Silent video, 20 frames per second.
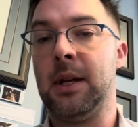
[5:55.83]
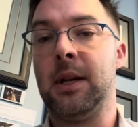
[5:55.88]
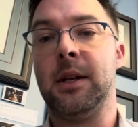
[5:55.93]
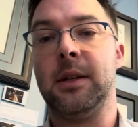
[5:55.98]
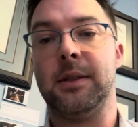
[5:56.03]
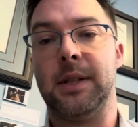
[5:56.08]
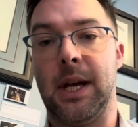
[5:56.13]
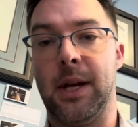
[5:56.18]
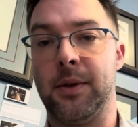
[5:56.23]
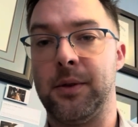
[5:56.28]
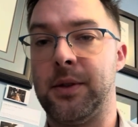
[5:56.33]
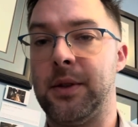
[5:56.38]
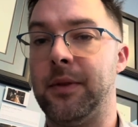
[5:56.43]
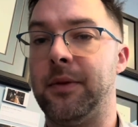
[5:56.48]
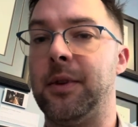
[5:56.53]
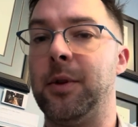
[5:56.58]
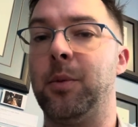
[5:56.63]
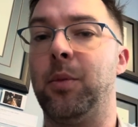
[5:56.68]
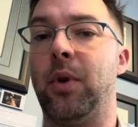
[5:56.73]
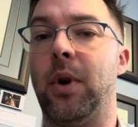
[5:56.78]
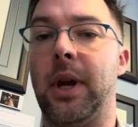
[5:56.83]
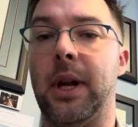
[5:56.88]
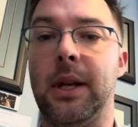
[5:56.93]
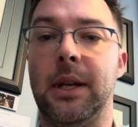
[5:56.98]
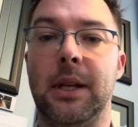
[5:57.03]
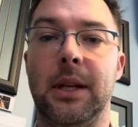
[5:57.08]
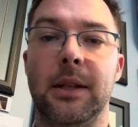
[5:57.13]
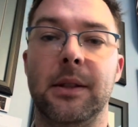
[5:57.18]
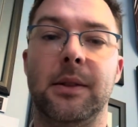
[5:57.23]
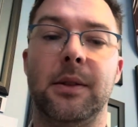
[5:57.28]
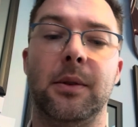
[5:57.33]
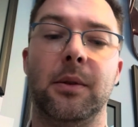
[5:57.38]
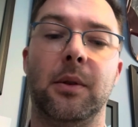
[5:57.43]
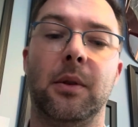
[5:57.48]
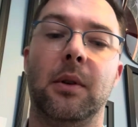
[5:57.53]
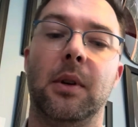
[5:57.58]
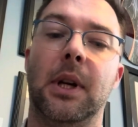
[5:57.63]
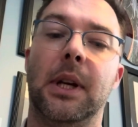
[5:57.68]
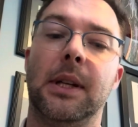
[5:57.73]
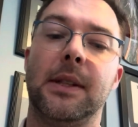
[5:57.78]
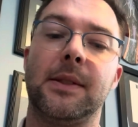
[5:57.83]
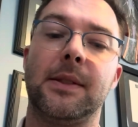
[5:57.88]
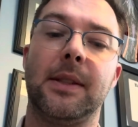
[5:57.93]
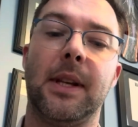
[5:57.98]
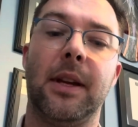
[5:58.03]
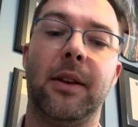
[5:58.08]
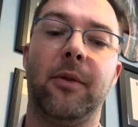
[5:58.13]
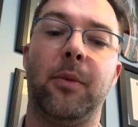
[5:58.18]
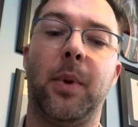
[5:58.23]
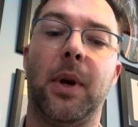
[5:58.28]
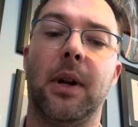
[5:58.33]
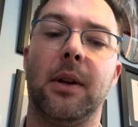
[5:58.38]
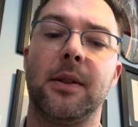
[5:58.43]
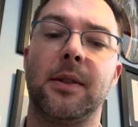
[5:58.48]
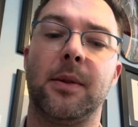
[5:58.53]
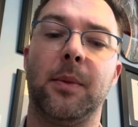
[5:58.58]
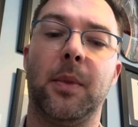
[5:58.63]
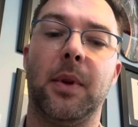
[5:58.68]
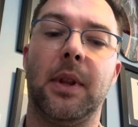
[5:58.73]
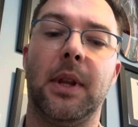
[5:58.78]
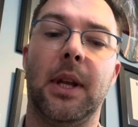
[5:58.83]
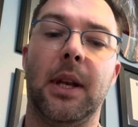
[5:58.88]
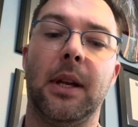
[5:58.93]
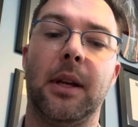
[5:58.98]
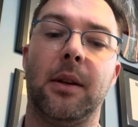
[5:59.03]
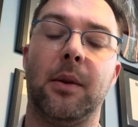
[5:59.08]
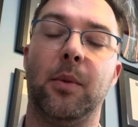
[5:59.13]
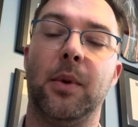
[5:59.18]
downshift your brain into a state of parasympathetic,